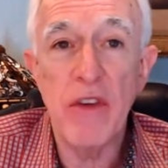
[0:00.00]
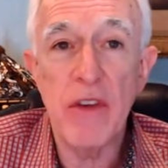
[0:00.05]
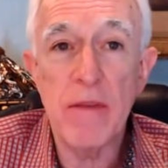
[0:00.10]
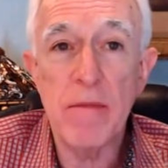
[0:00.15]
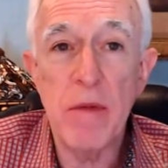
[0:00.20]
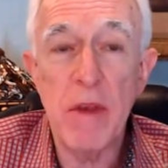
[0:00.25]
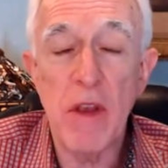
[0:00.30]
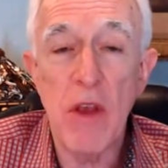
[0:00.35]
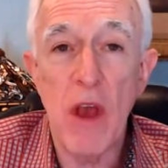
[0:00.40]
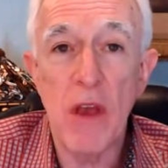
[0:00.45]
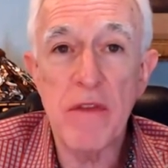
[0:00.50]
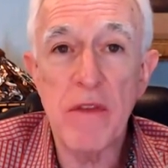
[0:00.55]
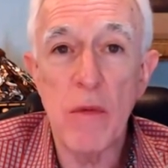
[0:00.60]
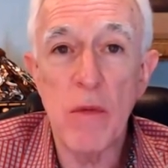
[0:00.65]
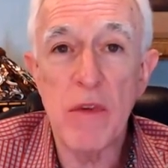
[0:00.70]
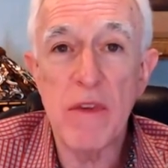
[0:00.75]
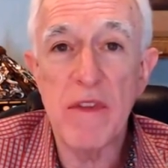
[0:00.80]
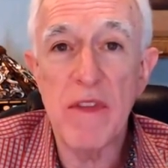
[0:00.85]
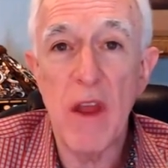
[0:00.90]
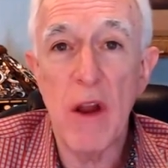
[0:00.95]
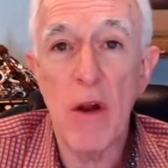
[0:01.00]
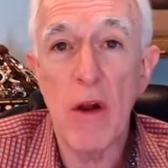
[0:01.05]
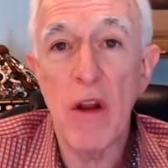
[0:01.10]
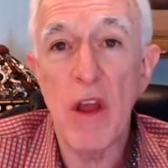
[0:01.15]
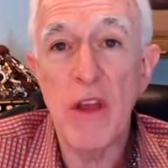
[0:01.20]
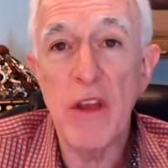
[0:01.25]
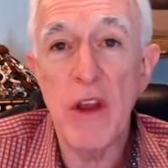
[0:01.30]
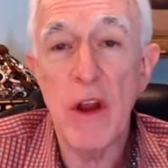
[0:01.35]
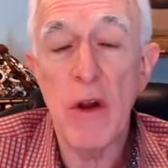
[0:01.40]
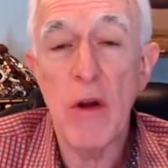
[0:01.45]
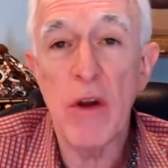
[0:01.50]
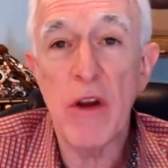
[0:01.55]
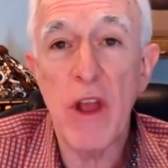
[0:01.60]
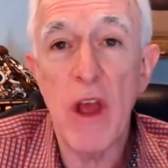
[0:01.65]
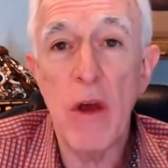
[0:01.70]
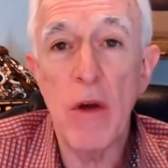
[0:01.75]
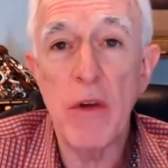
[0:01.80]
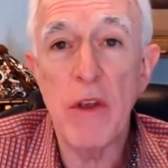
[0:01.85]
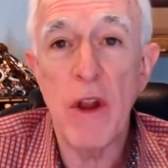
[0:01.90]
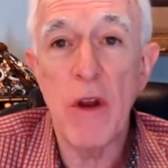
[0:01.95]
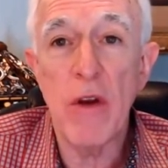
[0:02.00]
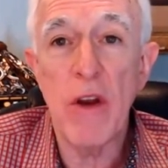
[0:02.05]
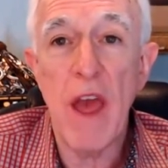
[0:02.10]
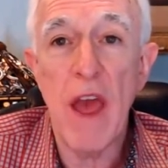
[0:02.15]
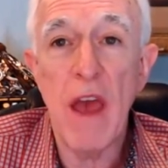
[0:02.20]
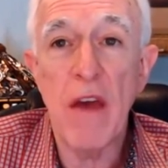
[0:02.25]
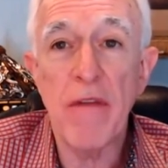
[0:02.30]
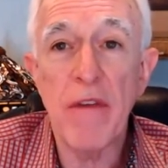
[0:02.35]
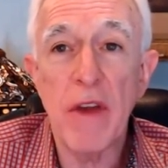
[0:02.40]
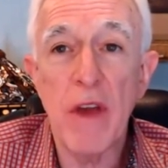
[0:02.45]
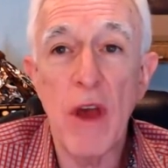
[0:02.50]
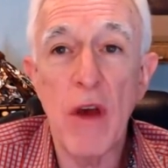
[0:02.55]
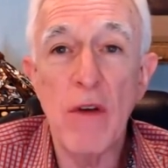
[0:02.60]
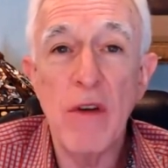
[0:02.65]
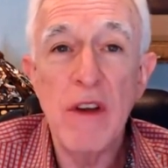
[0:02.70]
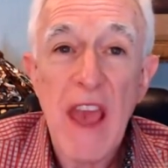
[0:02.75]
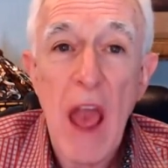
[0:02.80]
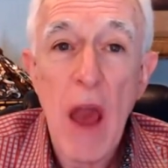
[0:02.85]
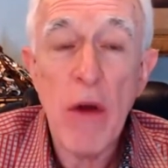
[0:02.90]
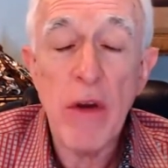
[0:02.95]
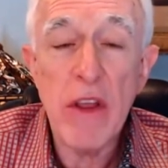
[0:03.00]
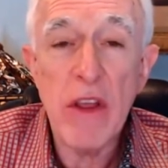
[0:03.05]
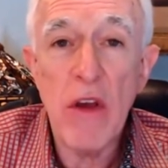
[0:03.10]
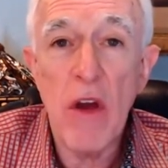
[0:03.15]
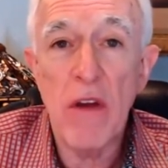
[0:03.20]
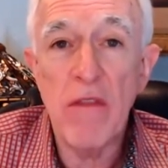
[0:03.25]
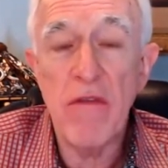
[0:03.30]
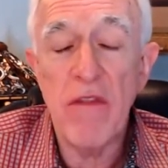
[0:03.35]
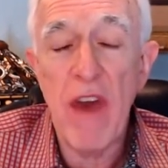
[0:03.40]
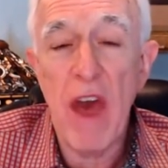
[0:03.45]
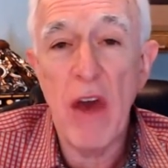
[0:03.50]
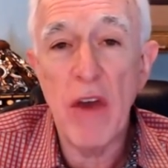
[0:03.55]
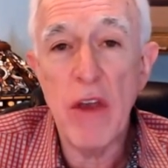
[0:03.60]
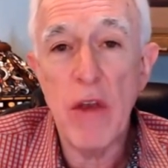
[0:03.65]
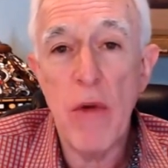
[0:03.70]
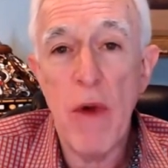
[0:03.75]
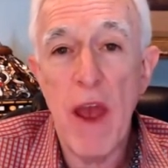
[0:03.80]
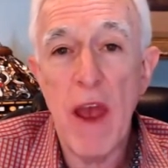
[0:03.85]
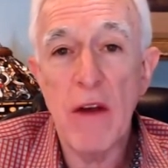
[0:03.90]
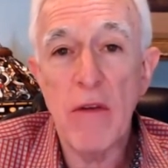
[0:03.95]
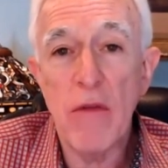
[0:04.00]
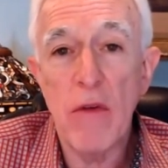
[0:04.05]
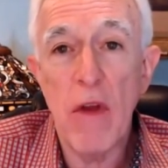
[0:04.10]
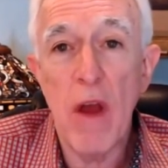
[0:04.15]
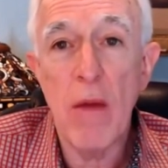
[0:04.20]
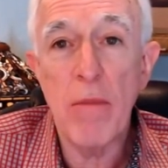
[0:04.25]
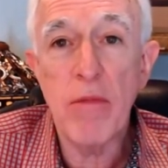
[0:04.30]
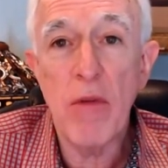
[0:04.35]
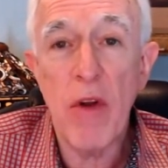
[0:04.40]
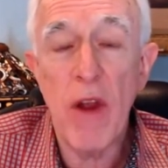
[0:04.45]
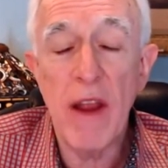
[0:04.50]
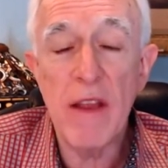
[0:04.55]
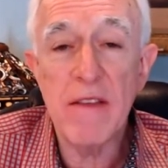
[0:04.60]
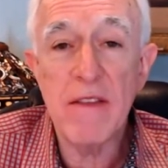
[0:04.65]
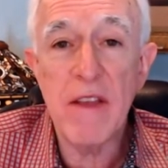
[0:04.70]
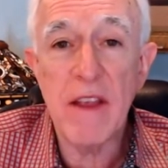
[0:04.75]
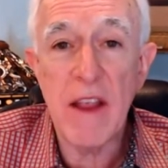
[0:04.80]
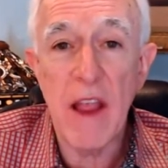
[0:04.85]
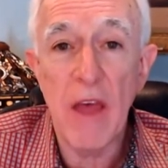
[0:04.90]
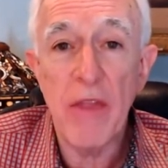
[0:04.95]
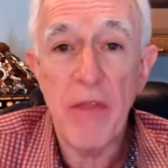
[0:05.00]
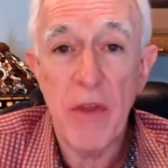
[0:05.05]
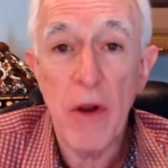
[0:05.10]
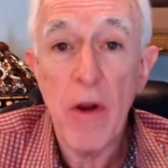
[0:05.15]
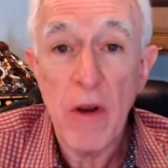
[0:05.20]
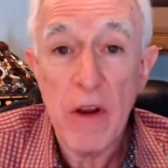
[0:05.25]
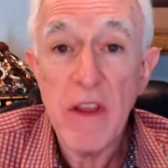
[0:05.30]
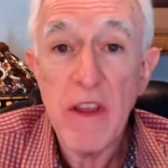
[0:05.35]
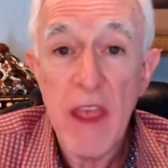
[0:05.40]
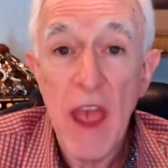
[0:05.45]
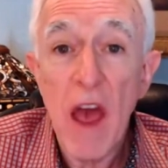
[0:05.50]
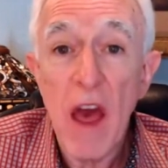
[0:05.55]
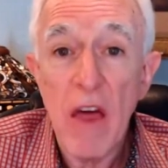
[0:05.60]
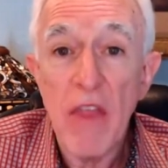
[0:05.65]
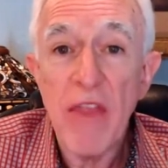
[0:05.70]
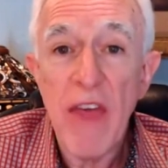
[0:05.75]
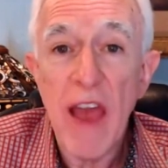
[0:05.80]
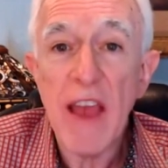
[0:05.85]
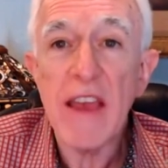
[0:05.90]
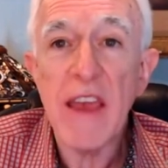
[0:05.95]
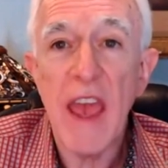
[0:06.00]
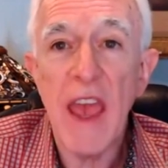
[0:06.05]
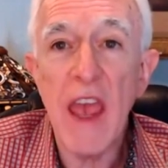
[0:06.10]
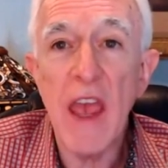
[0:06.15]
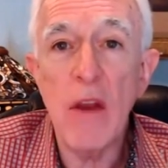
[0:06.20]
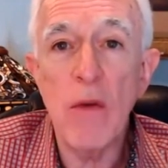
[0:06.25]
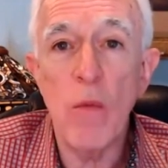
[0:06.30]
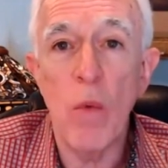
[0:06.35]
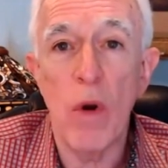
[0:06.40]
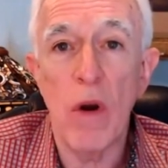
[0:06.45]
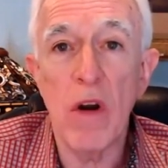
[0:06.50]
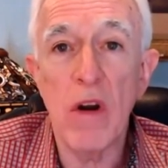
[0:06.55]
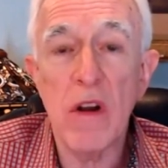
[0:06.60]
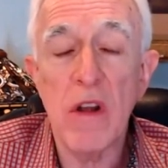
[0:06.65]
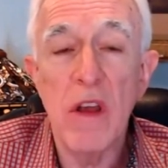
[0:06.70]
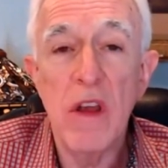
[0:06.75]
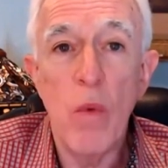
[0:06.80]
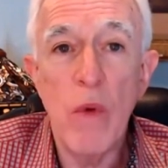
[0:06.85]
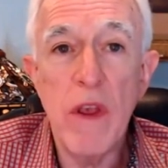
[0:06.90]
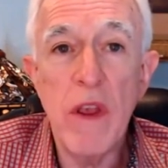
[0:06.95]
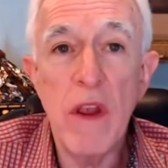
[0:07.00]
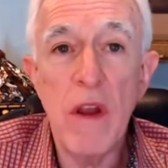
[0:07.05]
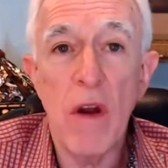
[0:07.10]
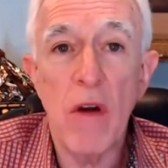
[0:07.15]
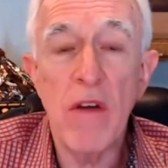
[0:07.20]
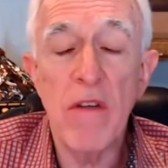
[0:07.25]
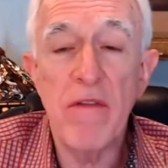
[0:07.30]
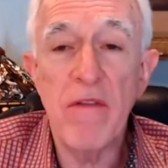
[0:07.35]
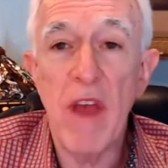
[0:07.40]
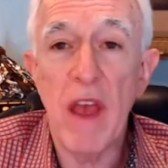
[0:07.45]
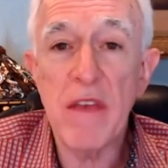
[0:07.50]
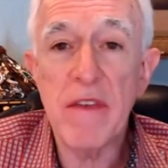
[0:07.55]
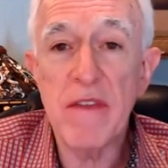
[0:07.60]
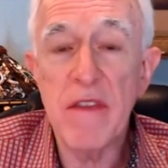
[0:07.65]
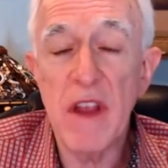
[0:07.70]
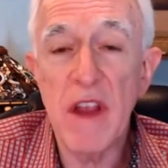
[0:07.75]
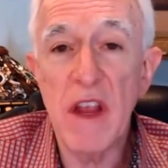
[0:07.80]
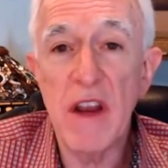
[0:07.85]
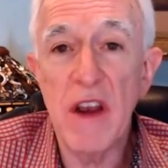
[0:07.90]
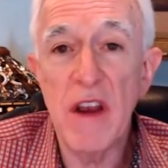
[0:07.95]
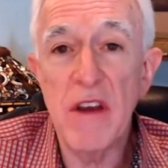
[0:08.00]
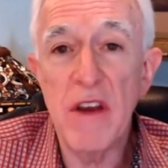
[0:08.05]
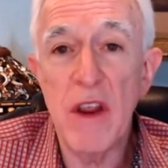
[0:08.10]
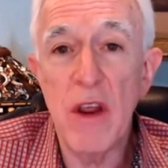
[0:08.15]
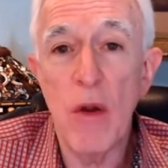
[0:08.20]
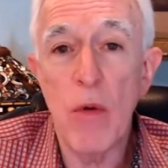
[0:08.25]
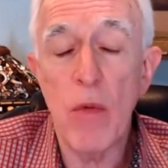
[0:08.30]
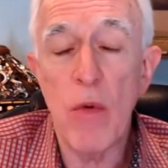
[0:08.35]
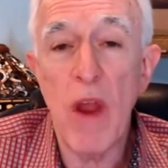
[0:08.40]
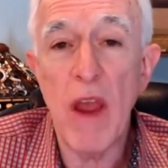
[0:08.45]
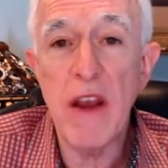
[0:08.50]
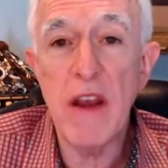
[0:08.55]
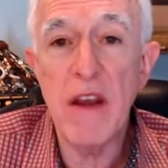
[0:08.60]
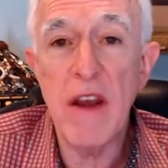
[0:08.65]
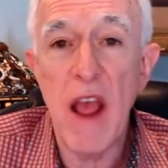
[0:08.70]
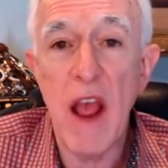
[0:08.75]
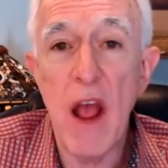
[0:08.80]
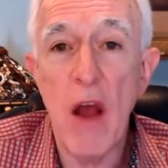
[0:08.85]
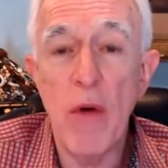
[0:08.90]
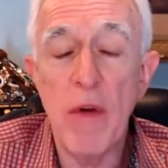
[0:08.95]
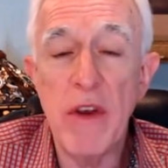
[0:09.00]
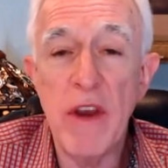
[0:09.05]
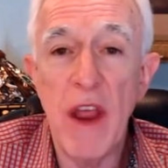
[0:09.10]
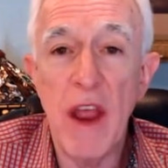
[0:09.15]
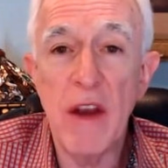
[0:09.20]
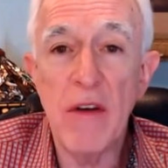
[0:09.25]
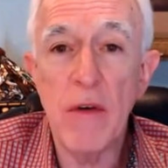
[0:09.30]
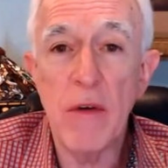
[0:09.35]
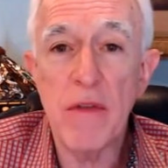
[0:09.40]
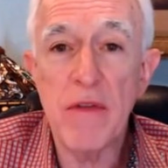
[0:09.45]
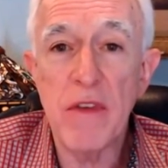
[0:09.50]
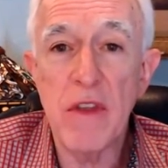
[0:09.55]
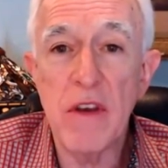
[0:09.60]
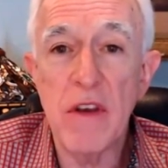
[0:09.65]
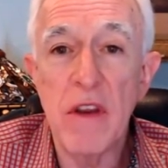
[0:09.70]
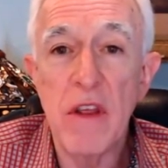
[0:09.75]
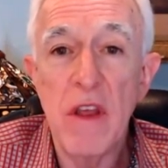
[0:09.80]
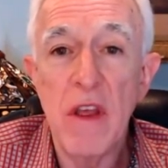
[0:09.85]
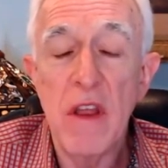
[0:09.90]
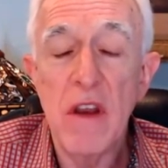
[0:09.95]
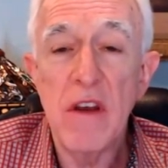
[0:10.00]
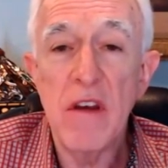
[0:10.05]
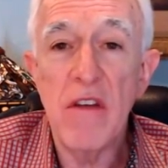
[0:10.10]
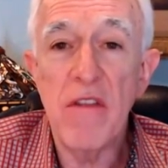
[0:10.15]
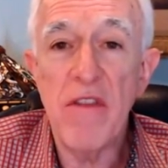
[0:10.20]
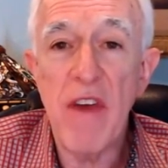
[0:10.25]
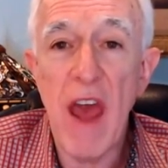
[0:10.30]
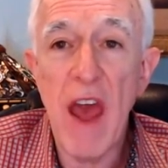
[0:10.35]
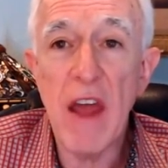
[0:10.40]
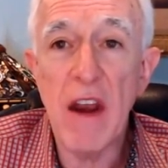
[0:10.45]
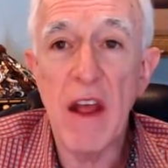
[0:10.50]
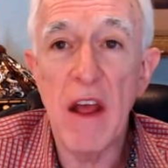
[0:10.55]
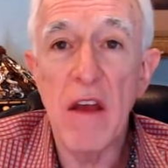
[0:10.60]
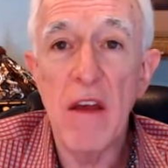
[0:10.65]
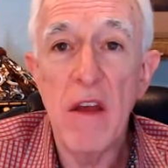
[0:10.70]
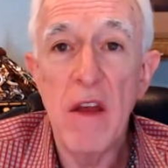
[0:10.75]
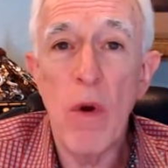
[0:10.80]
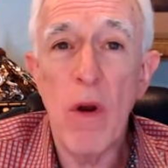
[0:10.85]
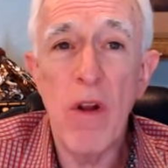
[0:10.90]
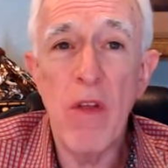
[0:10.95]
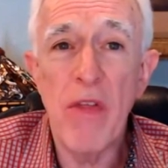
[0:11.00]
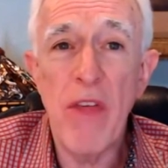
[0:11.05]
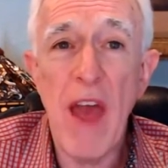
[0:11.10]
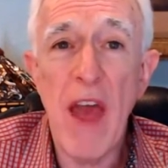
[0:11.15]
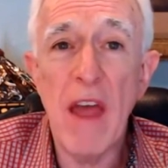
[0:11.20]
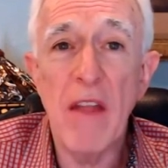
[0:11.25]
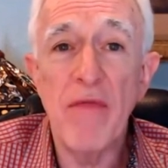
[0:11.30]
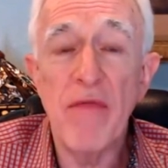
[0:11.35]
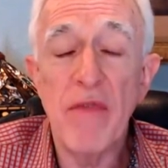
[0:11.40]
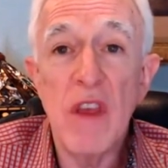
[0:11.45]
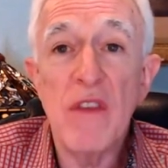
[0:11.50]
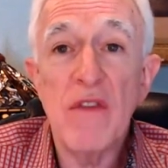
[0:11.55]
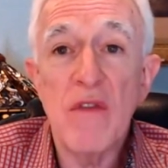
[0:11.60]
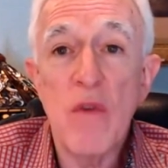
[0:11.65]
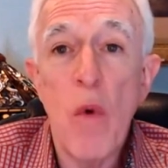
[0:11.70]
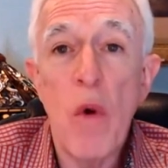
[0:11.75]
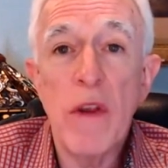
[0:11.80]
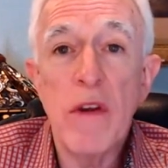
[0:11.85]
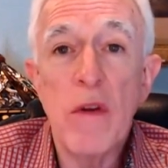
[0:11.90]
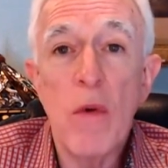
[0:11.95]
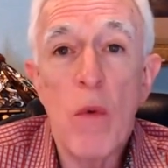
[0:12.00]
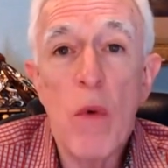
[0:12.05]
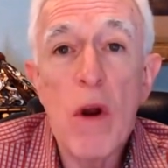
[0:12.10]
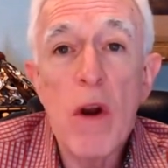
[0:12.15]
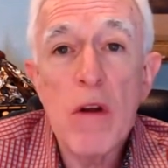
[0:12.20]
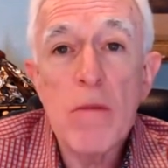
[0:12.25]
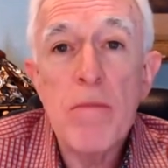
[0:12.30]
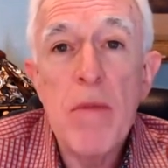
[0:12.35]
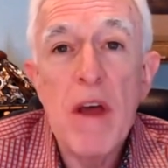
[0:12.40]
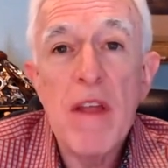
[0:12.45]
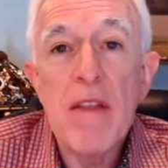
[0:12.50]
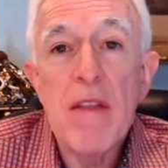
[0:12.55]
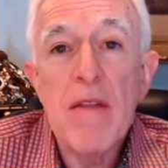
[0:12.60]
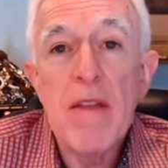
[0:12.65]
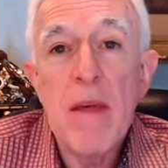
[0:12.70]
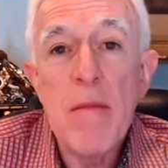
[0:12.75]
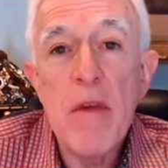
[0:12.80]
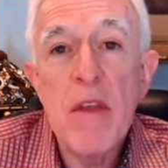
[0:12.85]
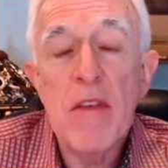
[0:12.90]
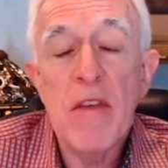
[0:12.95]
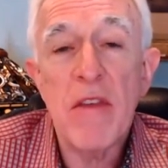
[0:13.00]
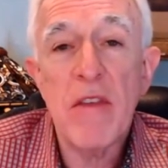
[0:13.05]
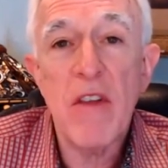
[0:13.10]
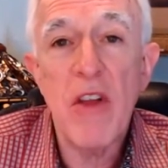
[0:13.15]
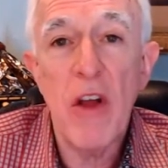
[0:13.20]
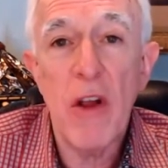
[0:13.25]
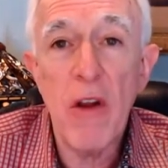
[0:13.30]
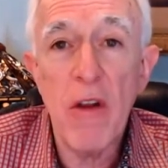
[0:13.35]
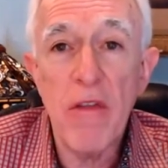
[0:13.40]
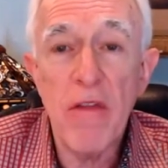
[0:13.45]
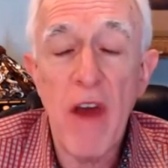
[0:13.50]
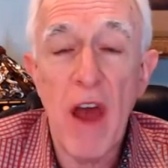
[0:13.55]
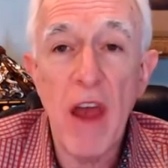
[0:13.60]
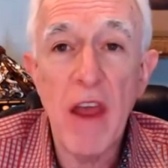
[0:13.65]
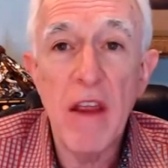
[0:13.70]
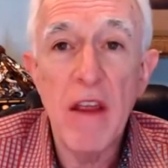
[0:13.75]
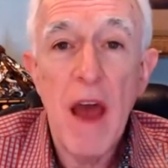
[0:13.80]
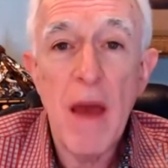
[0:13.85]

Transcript: just because it was there a year ago, year and a half ago, counting on value add upgrades to get there. Yeah, that can work. We are investing in a deal right now in Henderson, Nevada, where that is going to work. But let me just clarify.